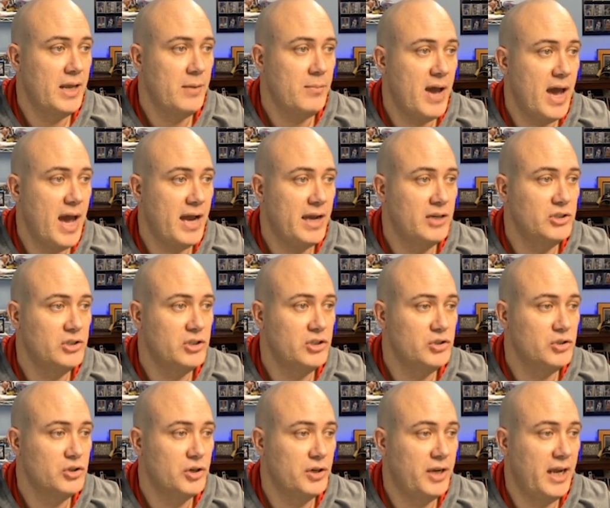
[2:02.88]
packages
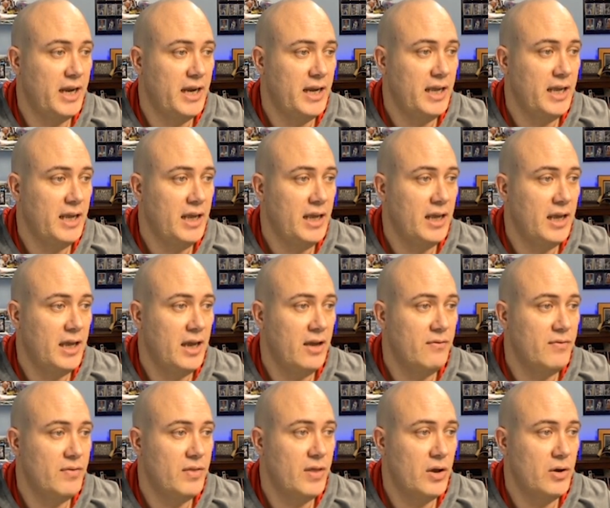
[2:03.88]
you're getting,
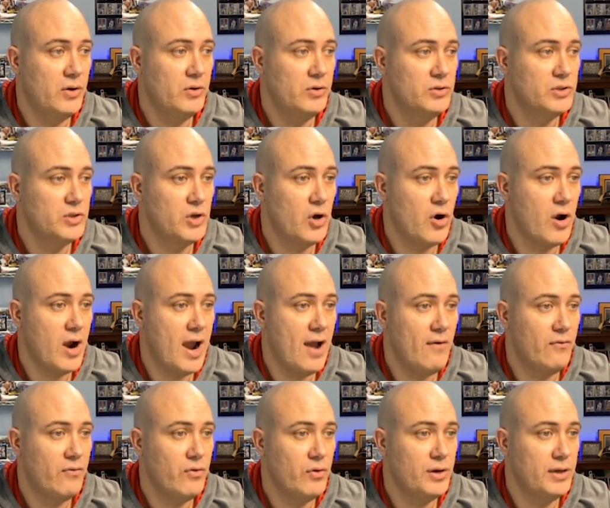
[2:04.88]
if those are
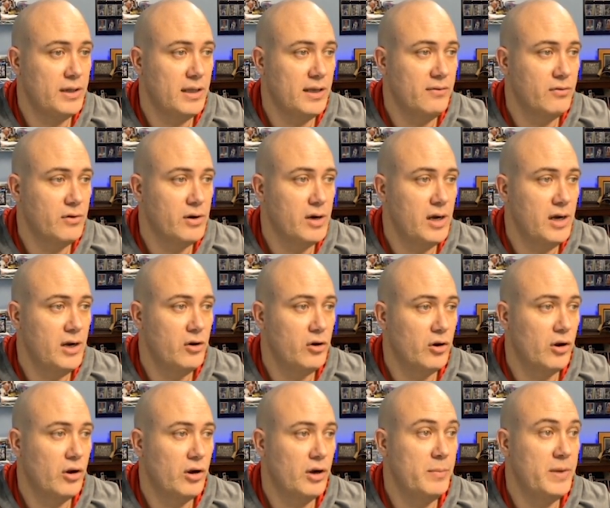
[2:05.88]
out for delivery or
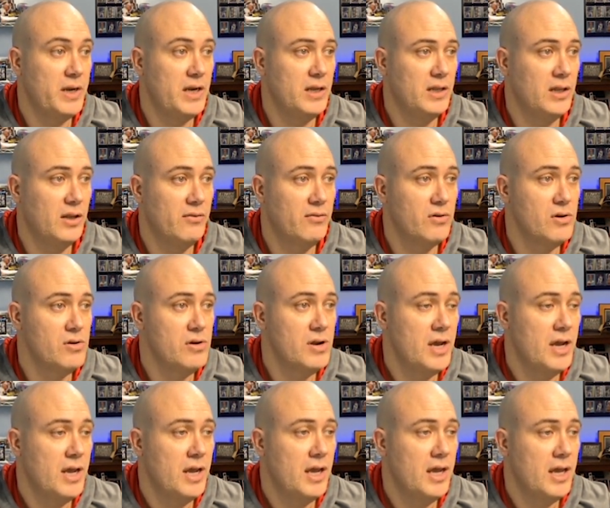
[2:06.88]
going to be delivered,
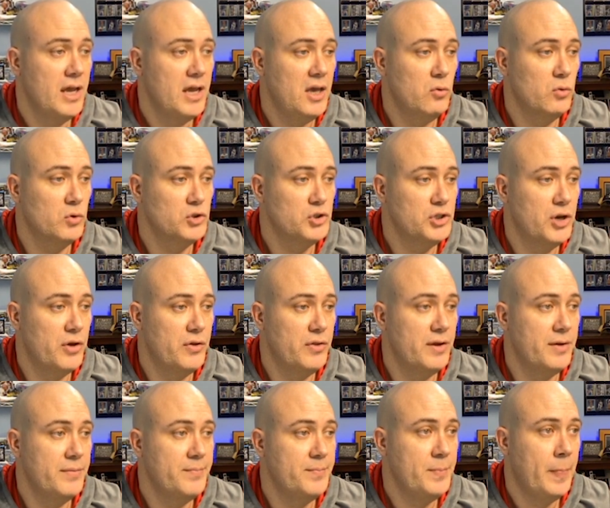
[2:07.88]
it will show
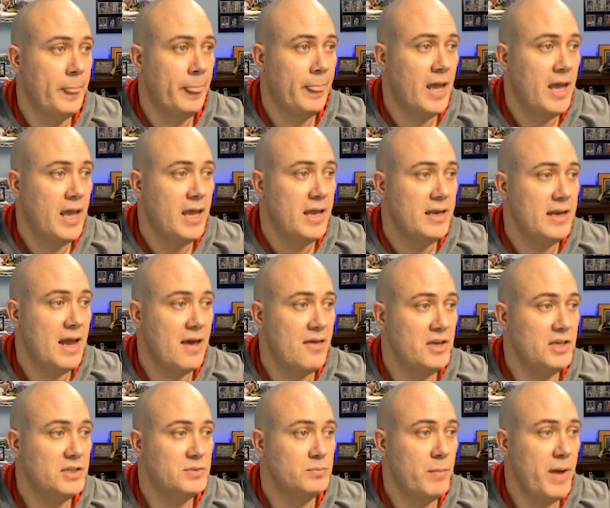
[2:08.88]
them. Now,
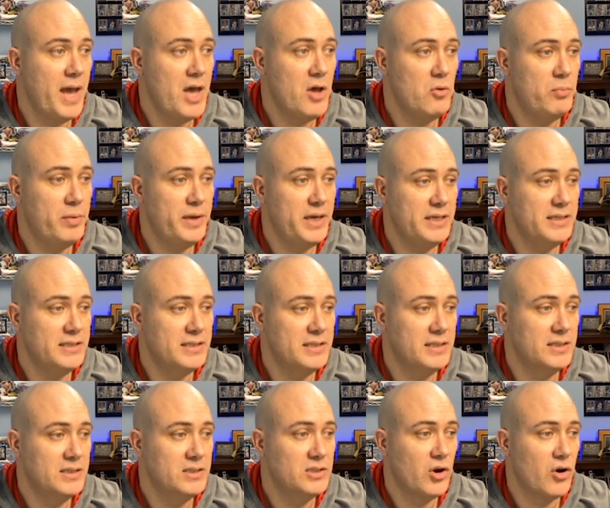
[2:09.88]
these mail
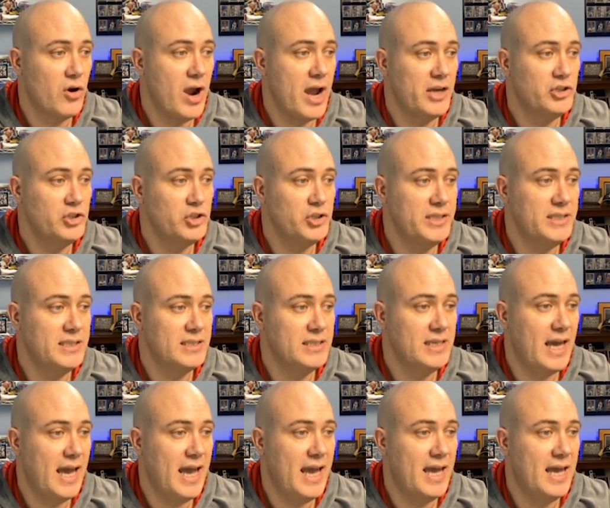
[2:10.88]
pieces are actually
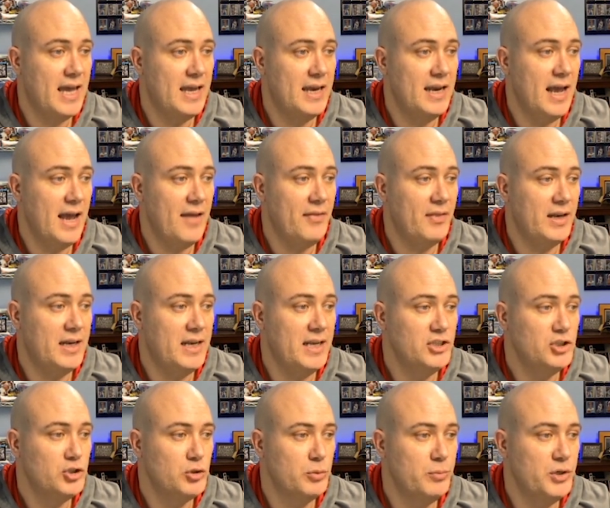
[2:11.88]
scanned at the
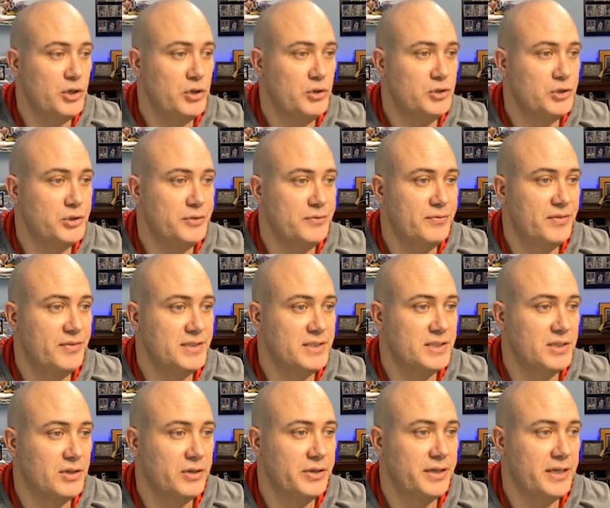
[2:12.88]
distribution
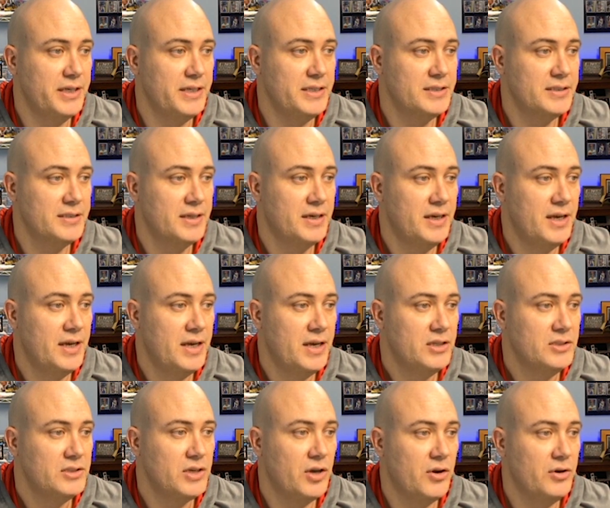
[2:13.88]
facilities.
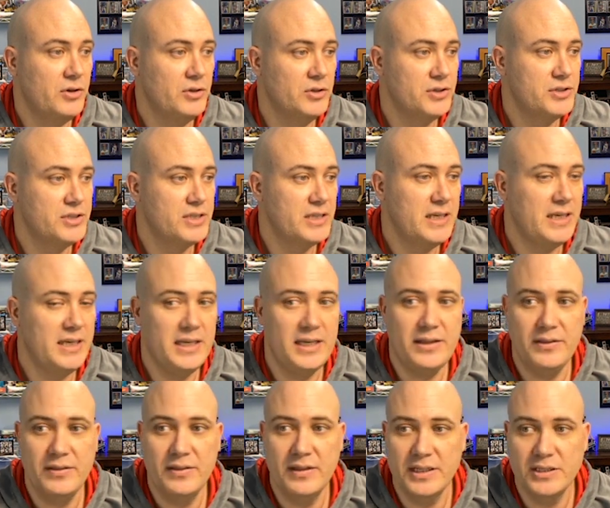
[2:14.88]
So you'll
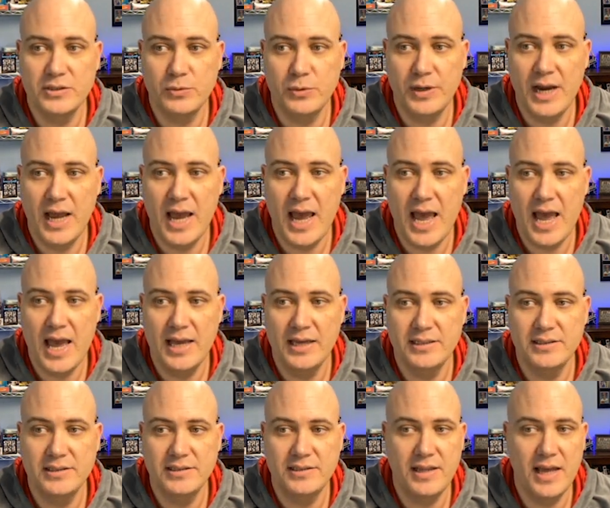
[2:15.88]
see this one
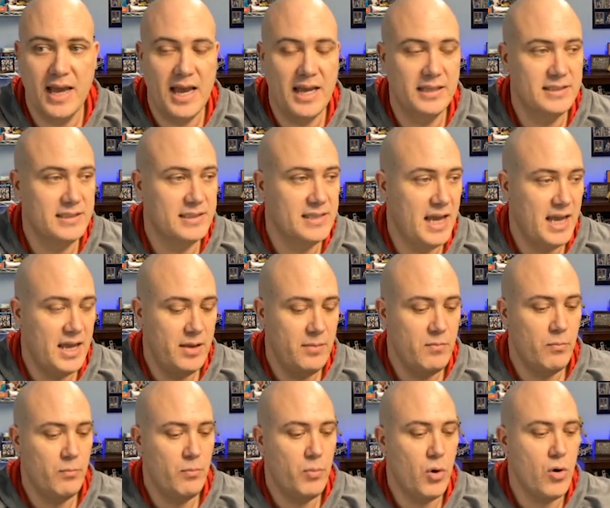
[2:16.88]
has that
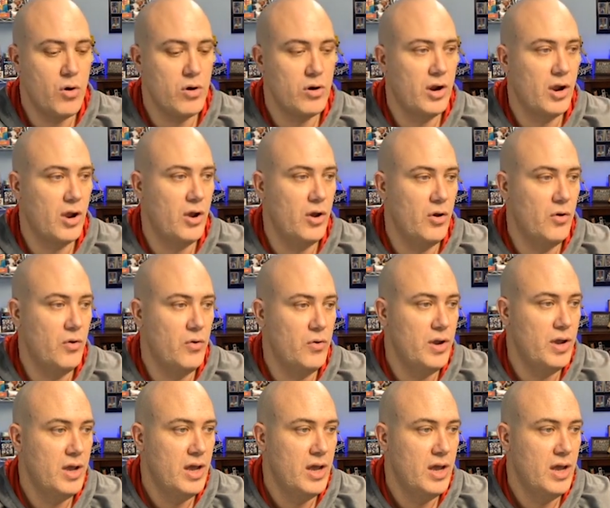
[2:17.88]
same barcode